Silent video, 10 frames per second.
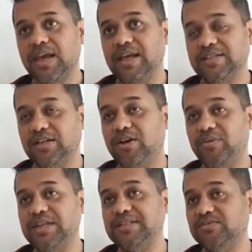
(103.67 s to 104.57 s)
There's a lot of
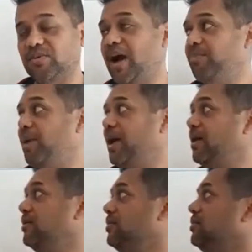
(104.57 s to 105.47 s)
reasons why,
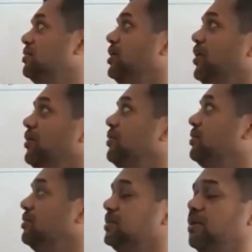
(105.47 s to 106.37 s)
but you know,
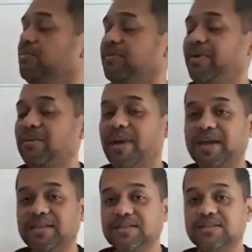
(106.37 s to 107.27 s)
without
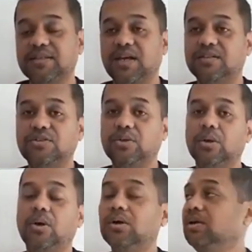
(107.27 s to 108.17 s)
making this too
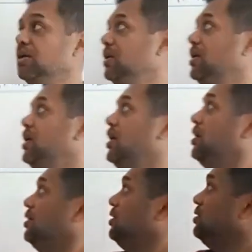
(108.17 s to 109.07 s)
long,
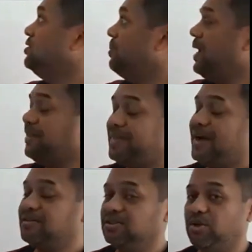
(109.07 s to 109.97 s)
to make
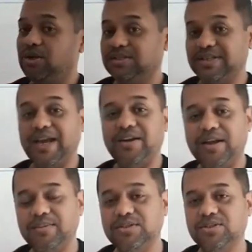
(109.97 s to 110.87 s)
$1,000 a day on
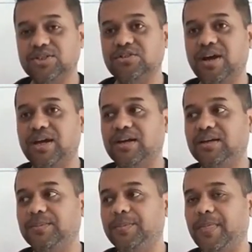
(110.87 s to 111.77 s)
Amazon
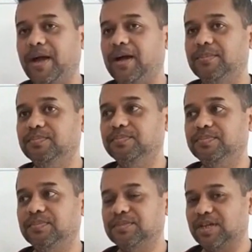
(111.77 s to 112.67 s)
Australia, I'm
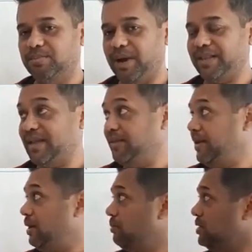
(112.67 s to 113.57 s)
just going to break down the
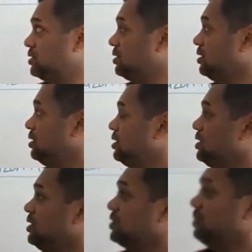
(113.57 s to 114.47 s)
numbers.
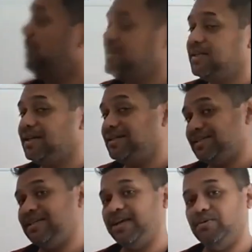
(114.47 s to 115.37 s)
So basically, this
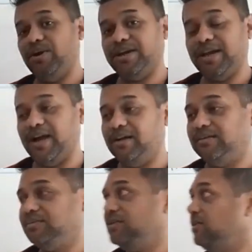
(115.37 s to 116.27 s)
is how you work it out.